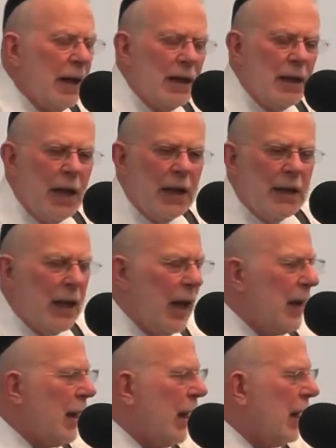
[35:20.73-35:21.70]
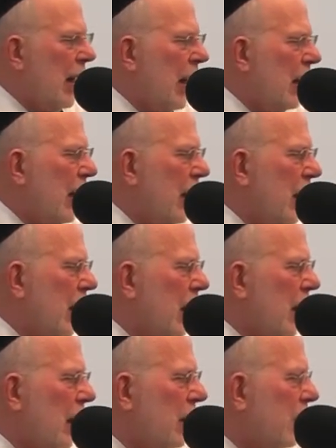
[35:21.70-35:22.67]
And, and, and, and, and,
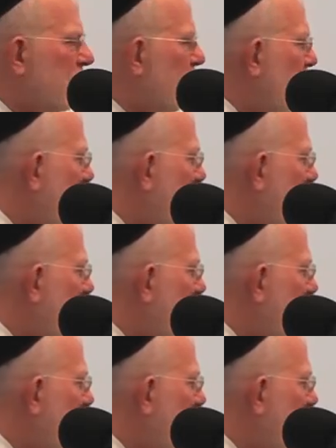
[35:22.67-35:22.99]
and, and this is